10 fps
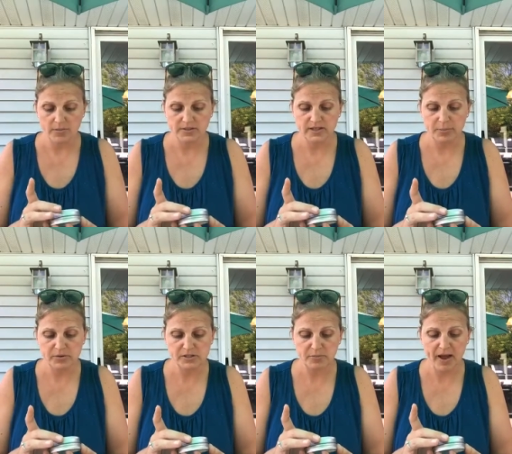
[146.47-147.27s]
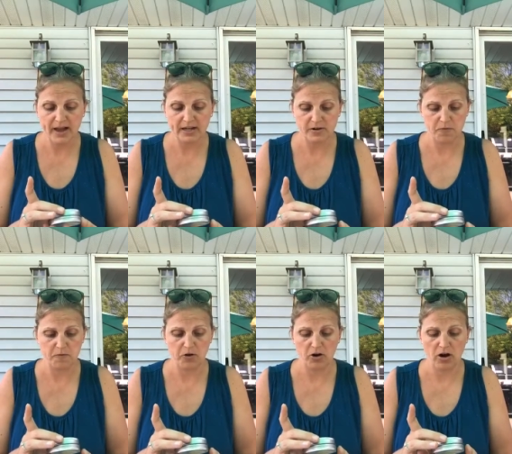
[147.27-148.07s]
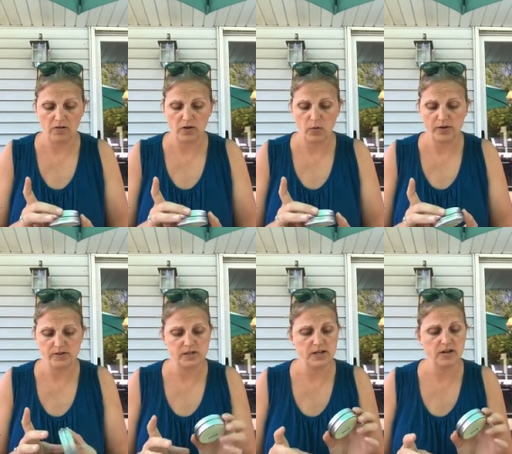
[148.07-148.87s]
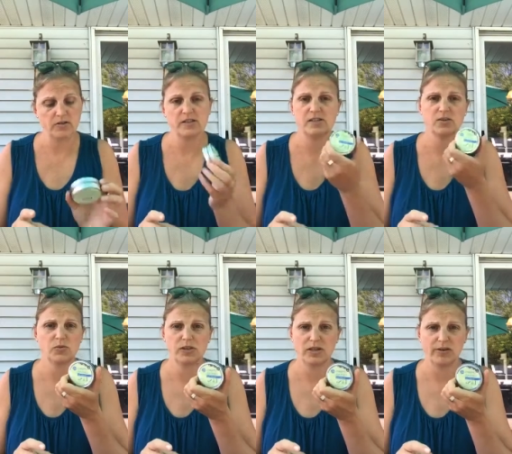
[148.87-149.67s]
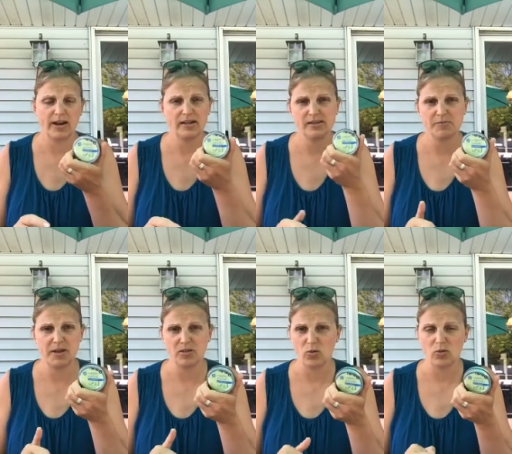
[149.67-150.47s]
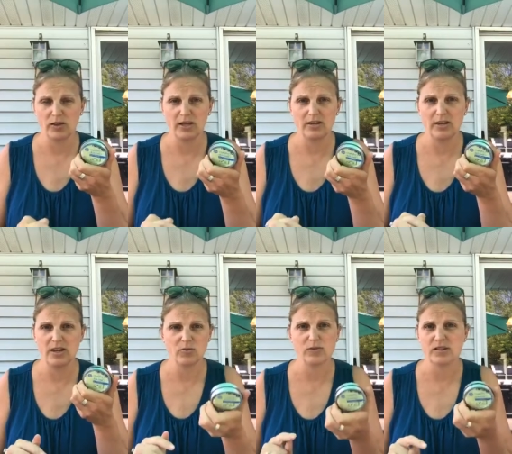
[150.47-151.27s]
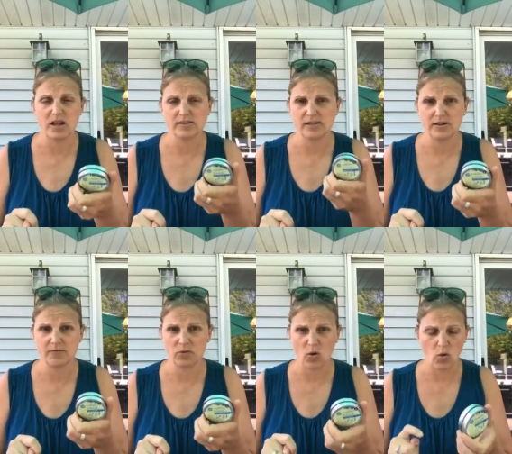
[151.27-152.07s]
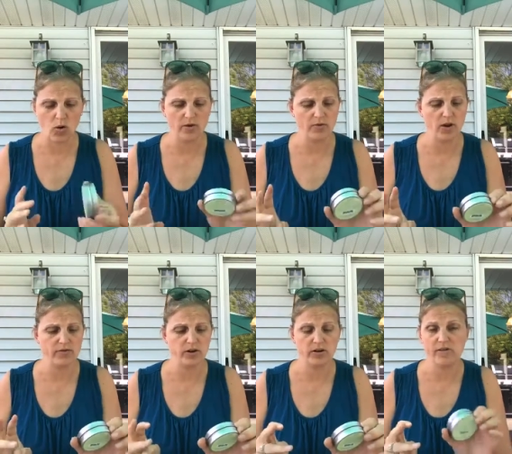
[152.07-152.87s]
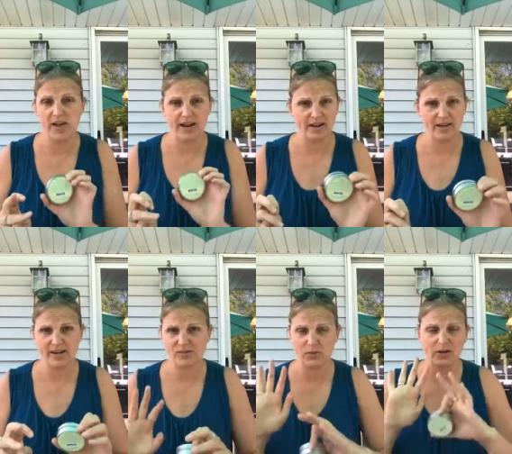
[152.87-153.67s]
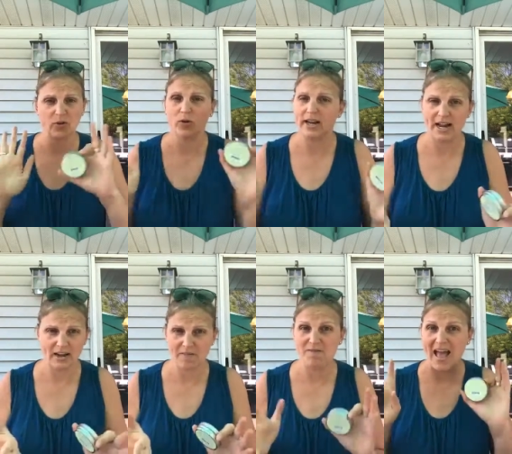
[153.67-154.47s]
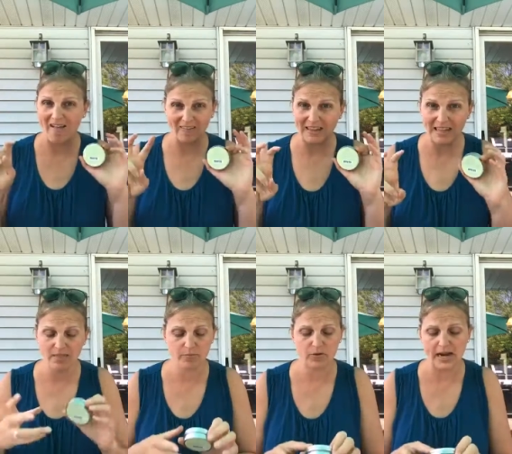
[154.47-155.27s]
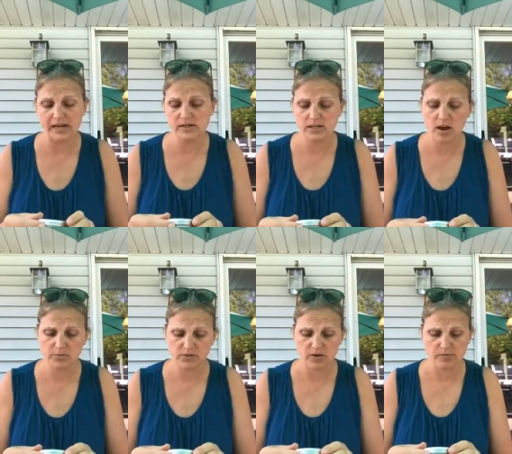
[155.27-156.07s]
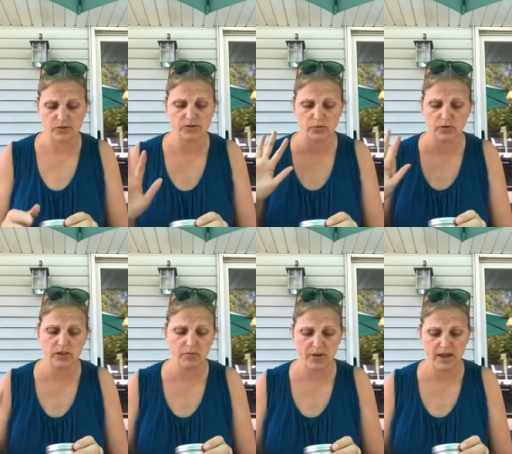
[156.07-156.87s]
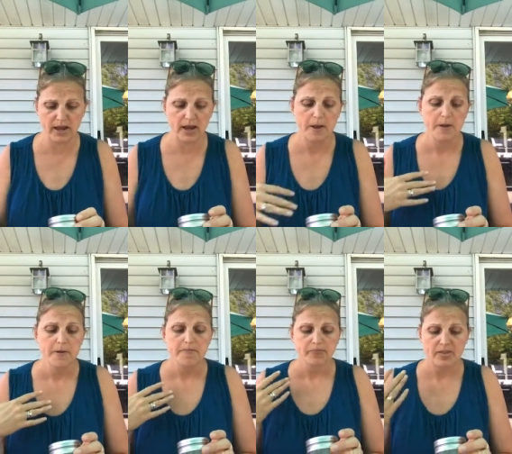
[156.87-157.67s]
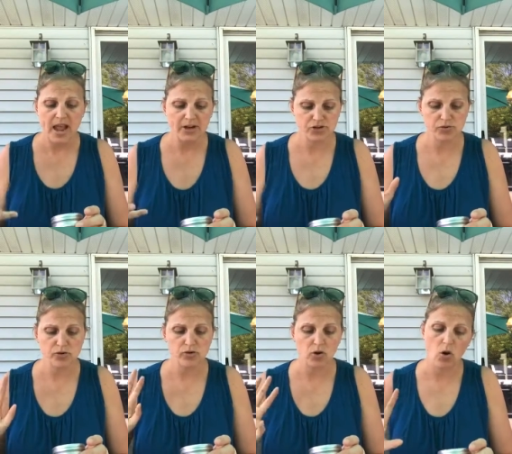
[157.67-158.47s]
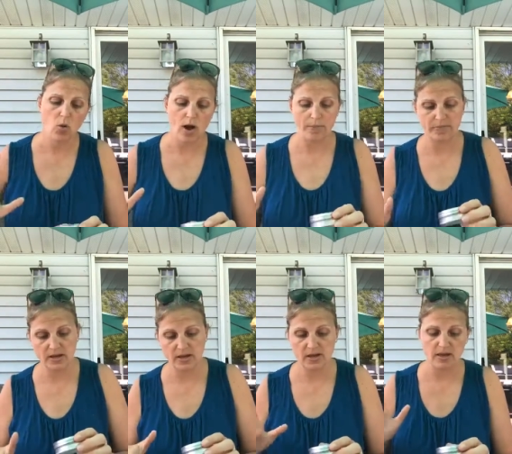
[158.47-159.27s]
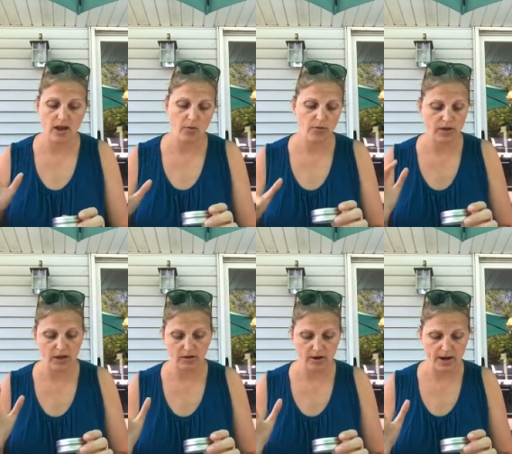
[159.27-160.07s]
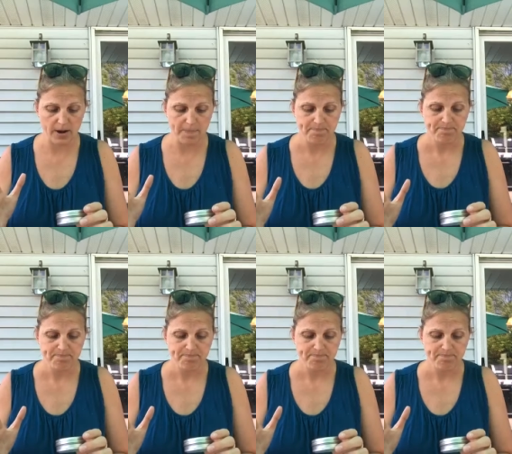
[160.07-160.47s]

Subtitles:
cypress, pine, and fir are the oils in here. This is really great, and it's made locally here in Wisconsin in Viroqua. If you haven't heard of that area, it's where Organic Valley, the brand, comes from. So it's a really big, natural, co-op-y, healthy area.